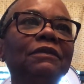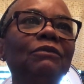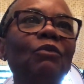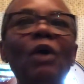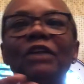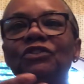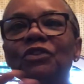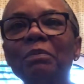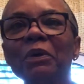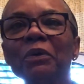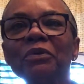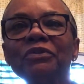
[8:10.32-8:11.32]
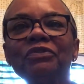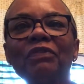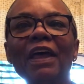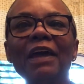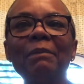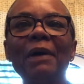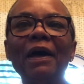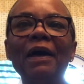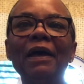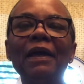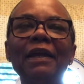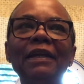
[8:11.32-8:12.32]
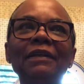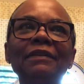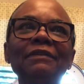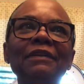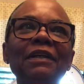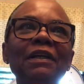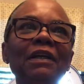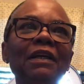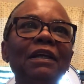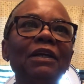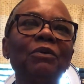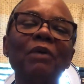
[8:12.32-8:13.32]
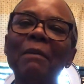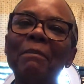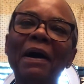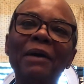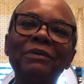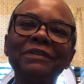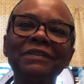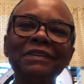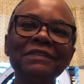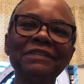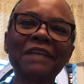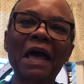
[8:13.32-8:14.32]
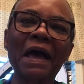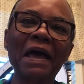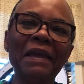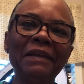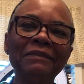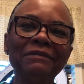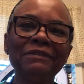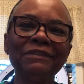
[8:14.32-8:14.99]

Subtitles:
watch the birds fly by, and Grandpa was inside,